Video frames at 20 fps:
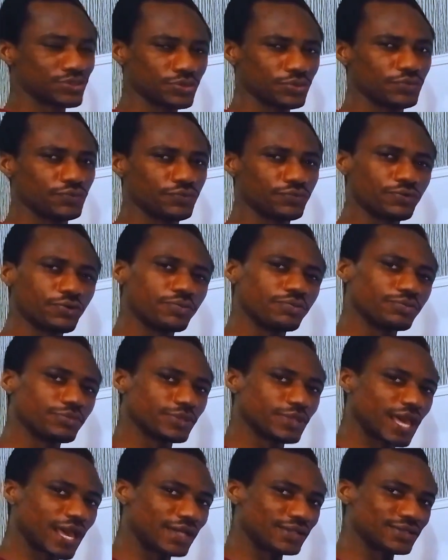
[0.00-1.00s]
So
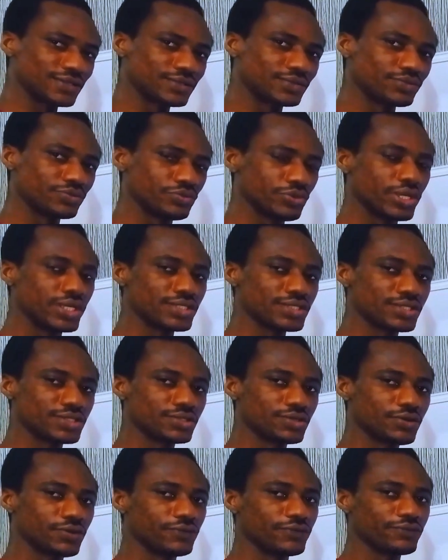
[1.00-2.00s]
from that
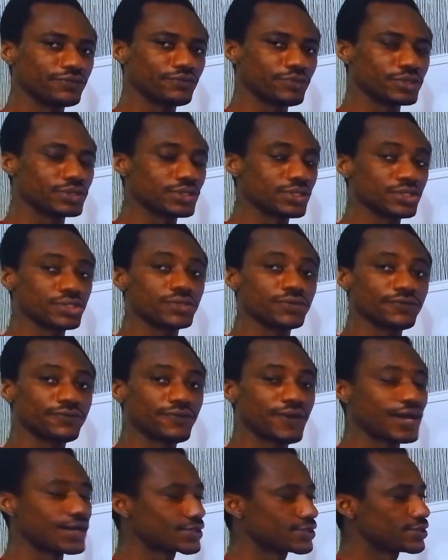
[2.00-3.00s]
range of multiplication
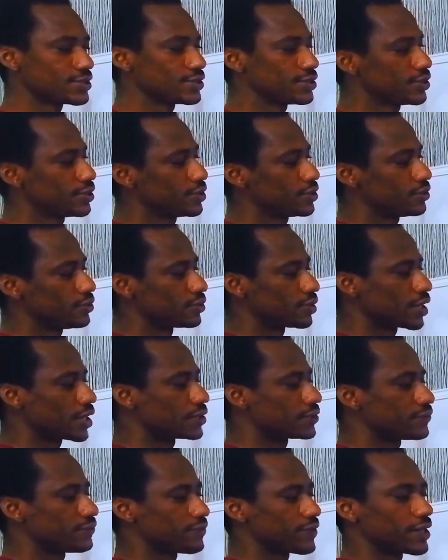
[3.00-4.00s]
facts, you
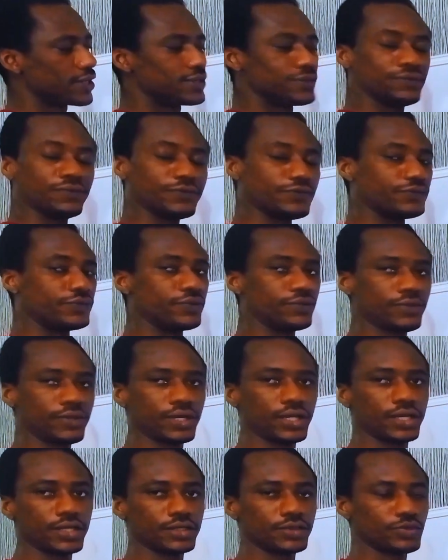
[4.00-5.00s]
can't find
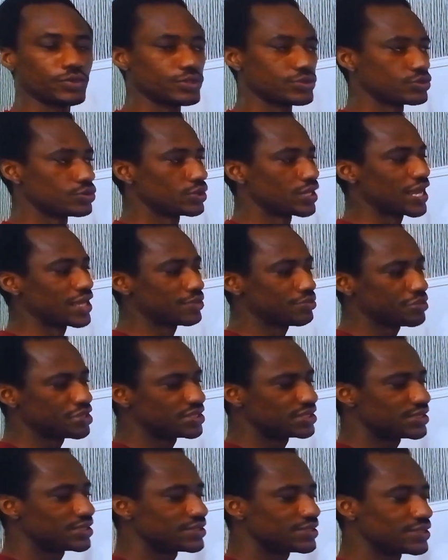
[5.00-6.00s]
53 anywhere. So that
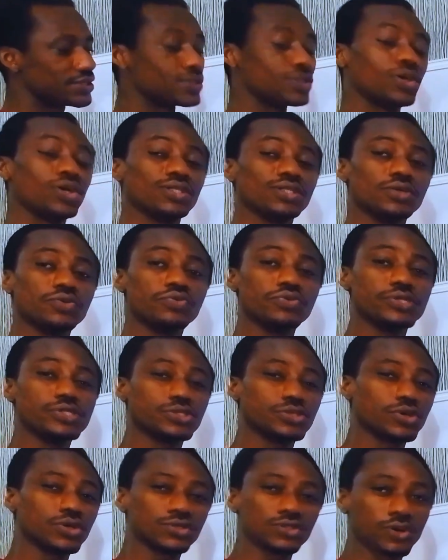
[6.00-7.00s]
means this is not the
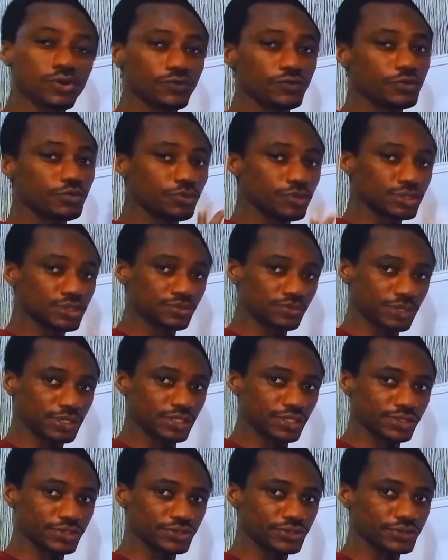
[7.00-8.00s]
result of a
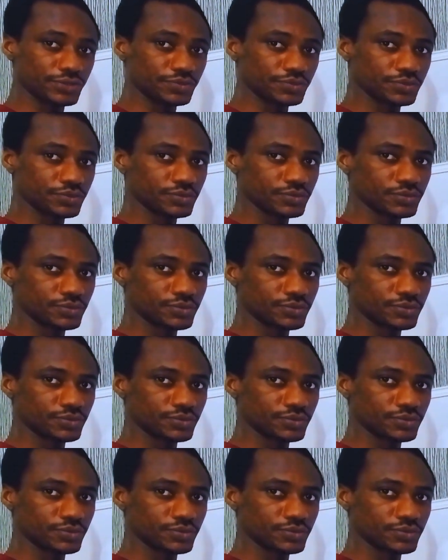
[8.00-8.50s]
multiplication.